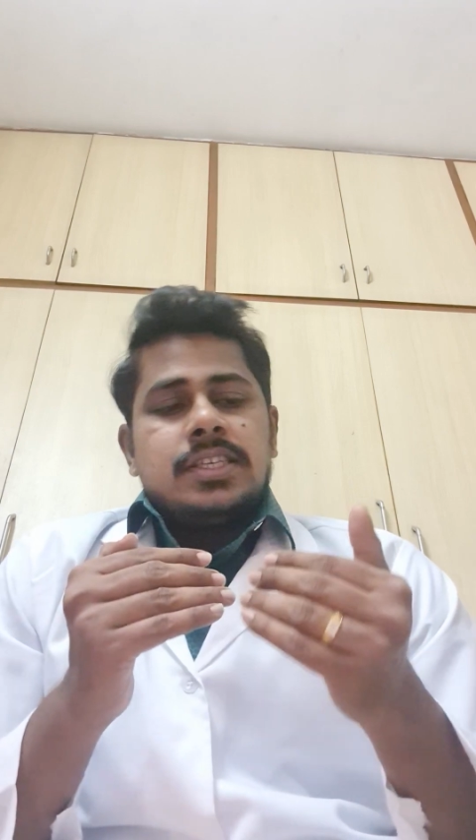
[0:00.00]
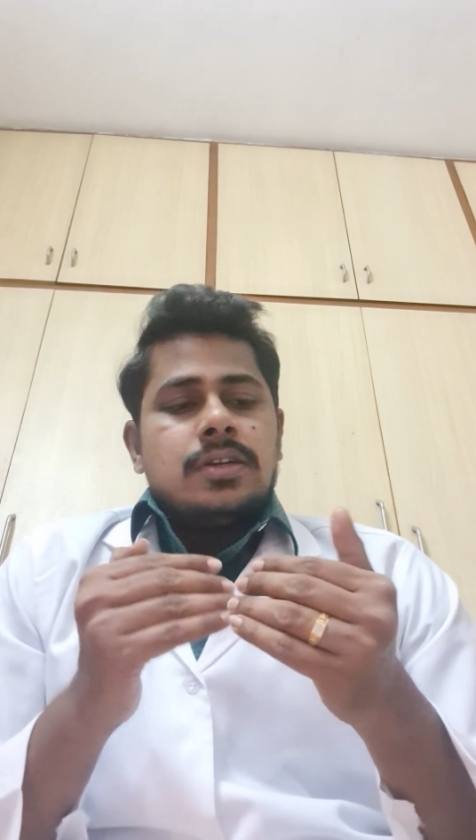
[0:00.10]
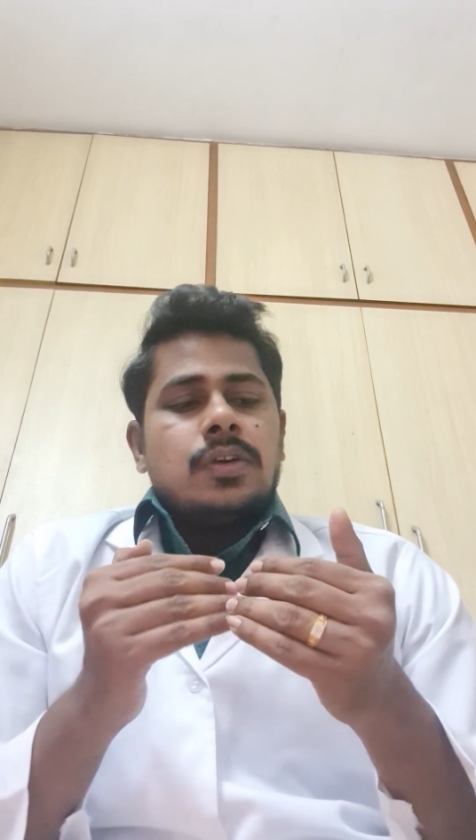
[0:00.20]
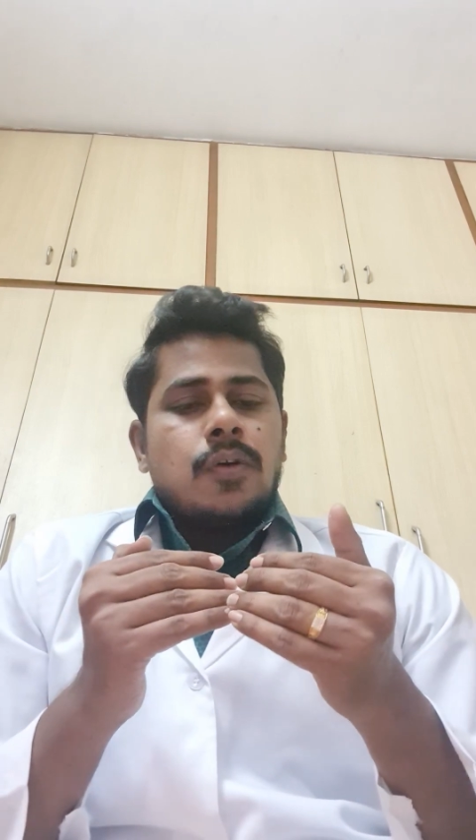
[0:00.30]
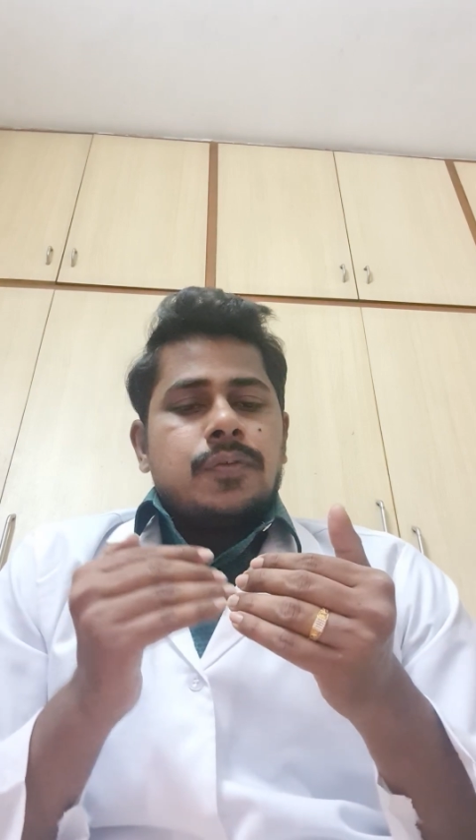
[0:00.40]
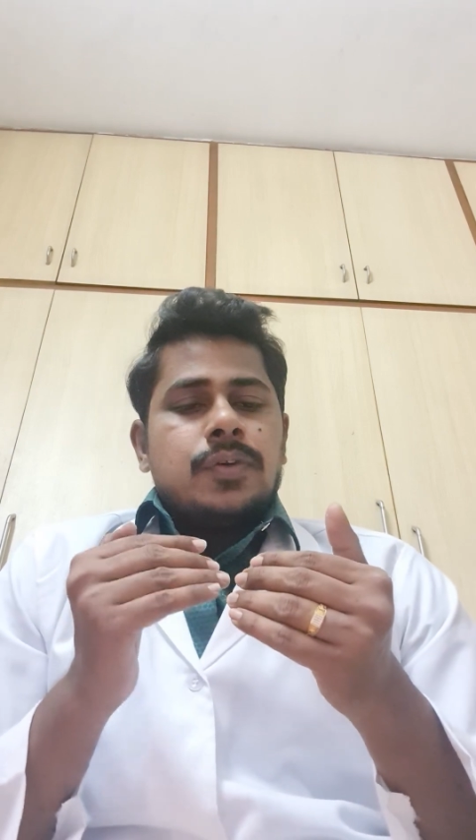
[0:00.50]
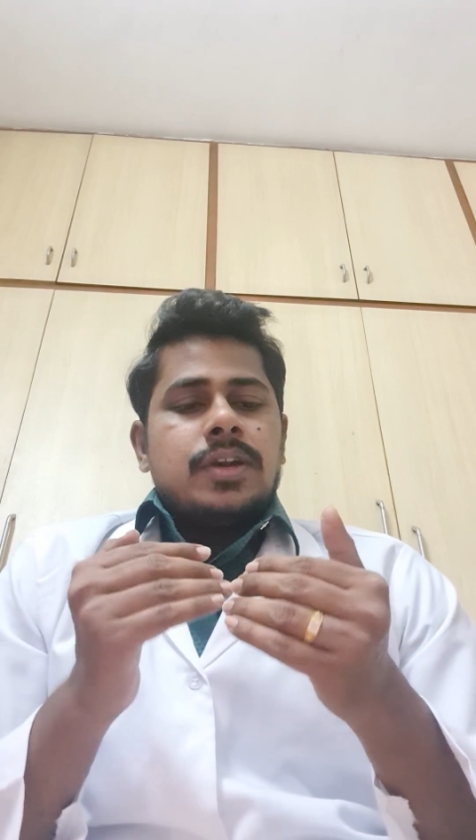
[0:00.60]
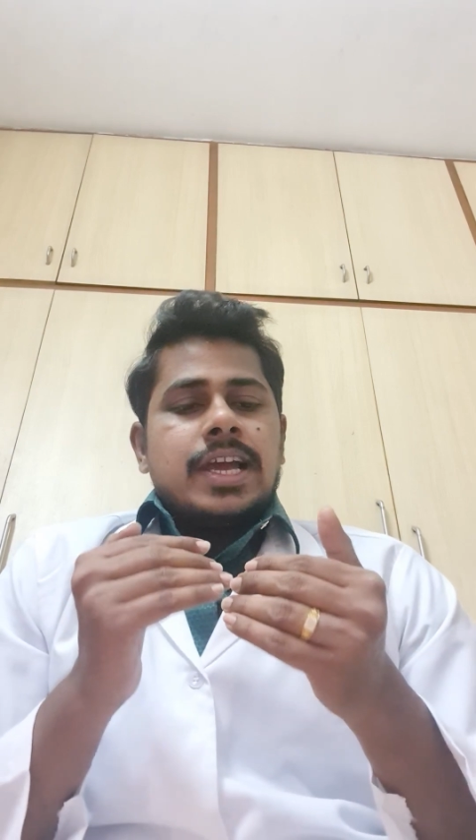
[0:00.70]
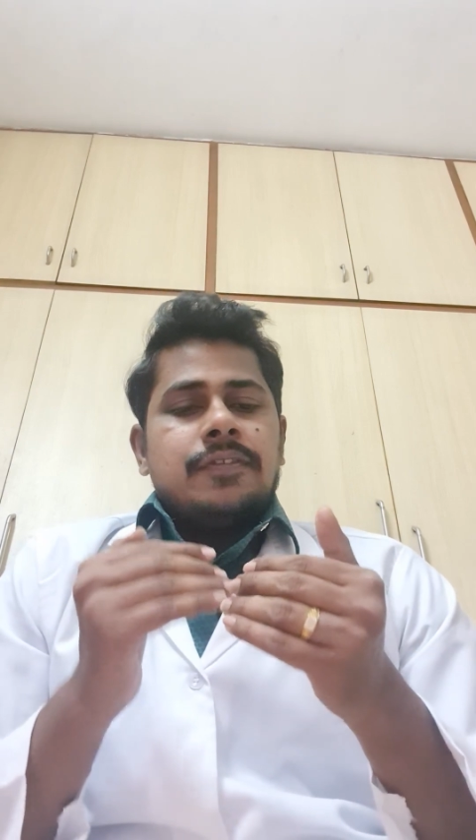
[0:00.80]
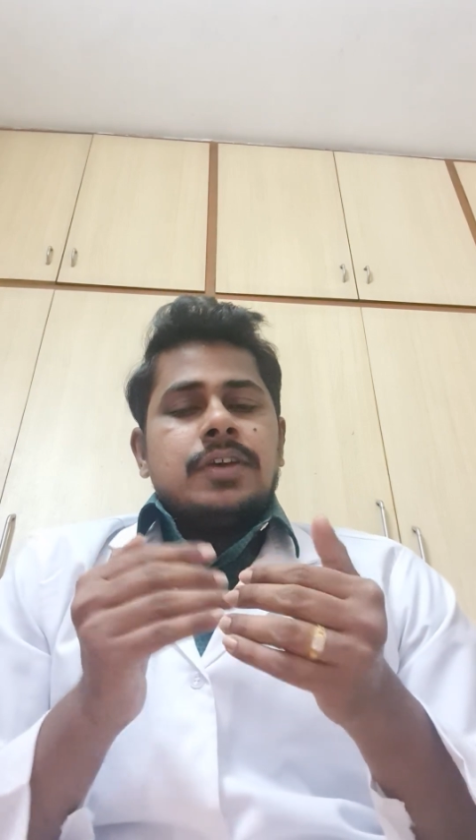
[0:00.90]
year of your
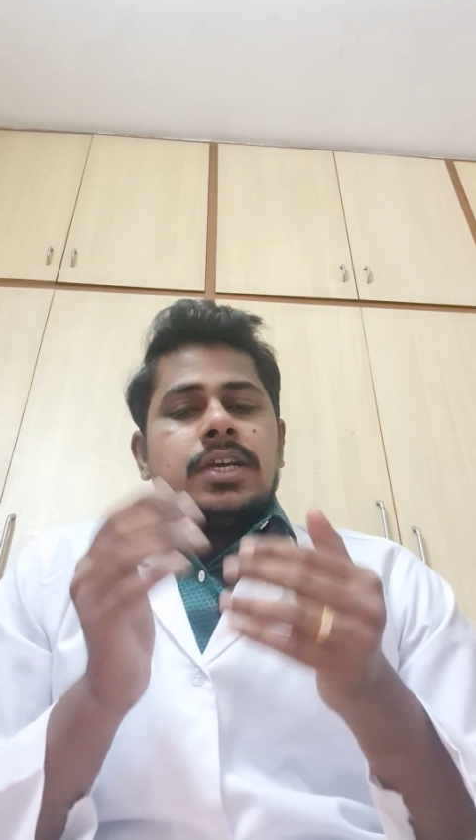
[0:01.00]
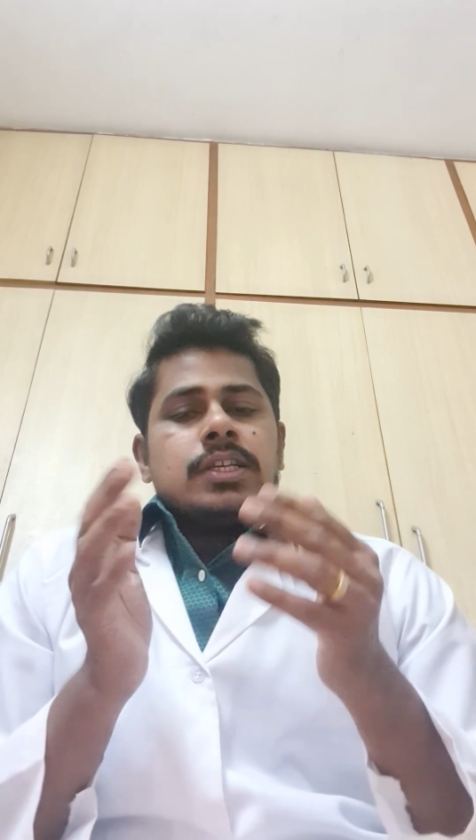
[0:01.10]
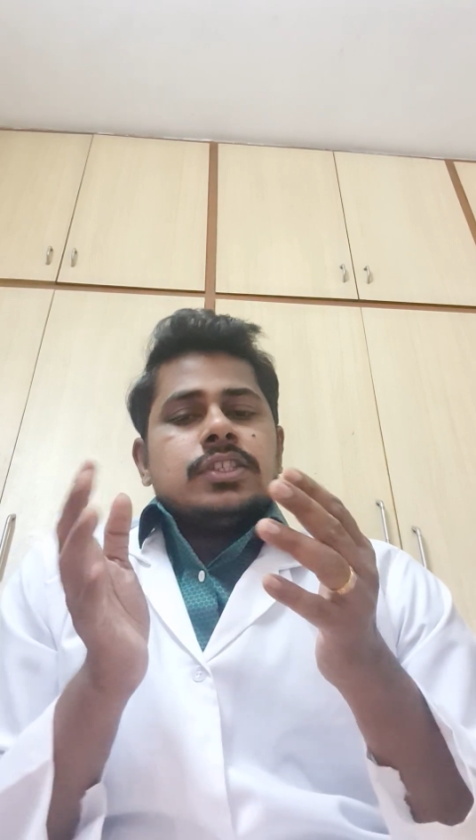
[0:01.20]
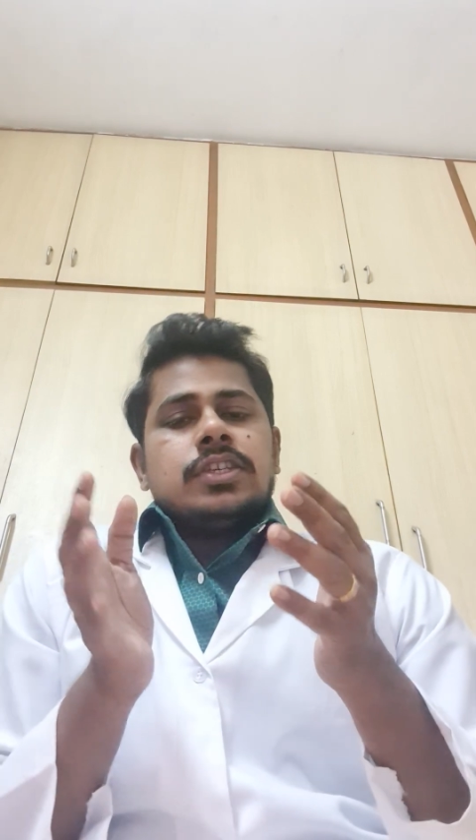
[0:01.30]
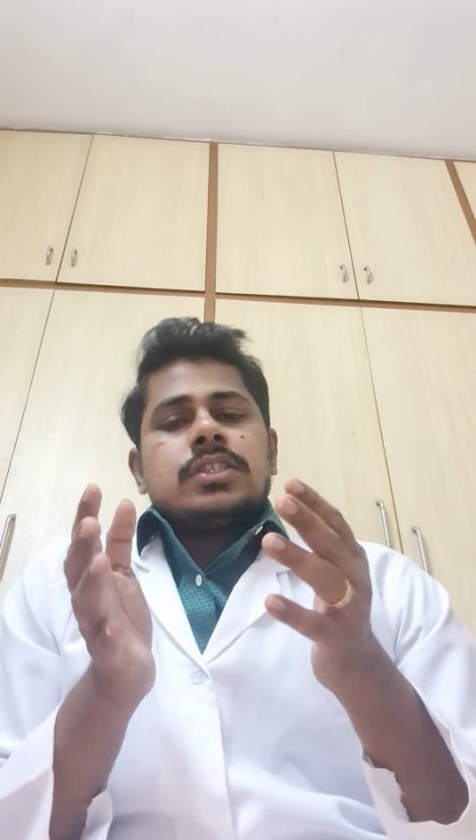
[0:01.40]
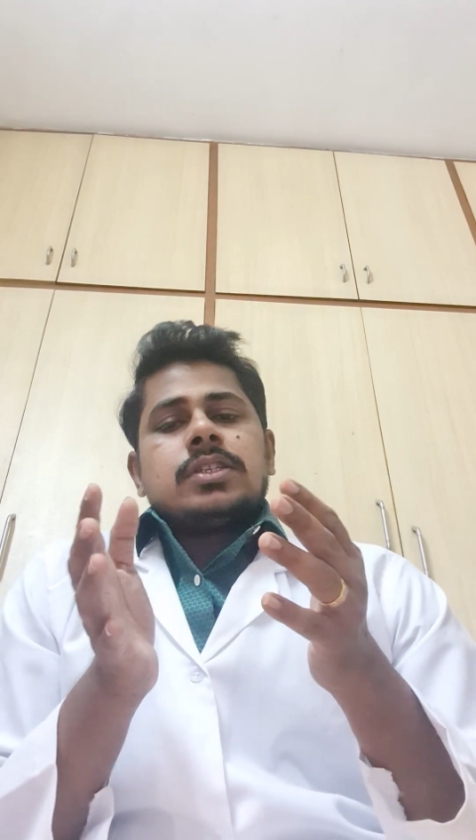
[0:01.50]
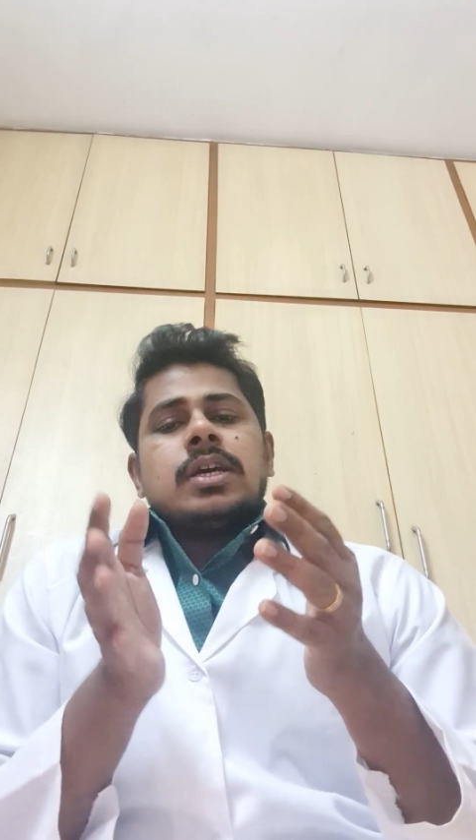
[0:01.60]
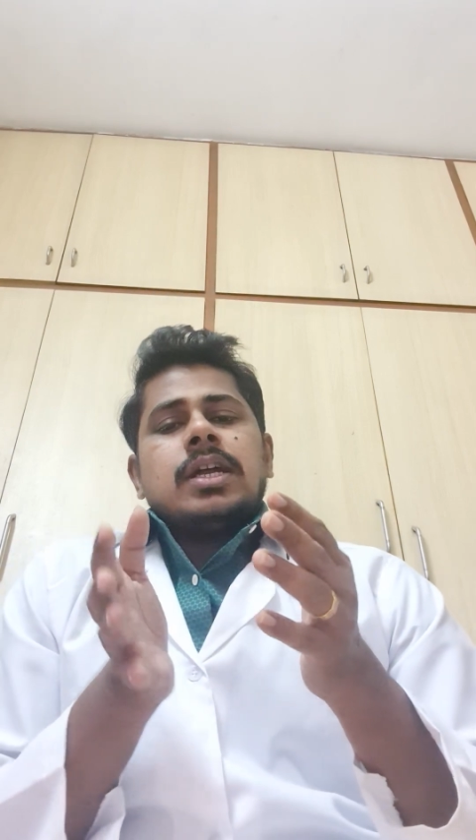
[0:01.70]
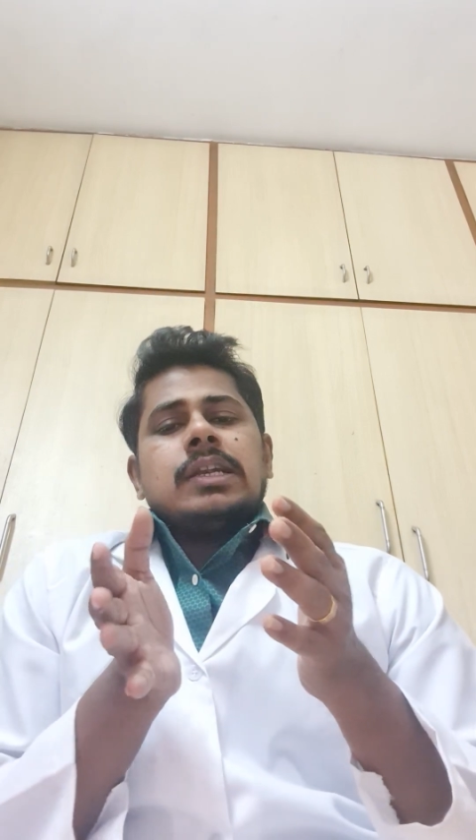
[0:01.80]
life just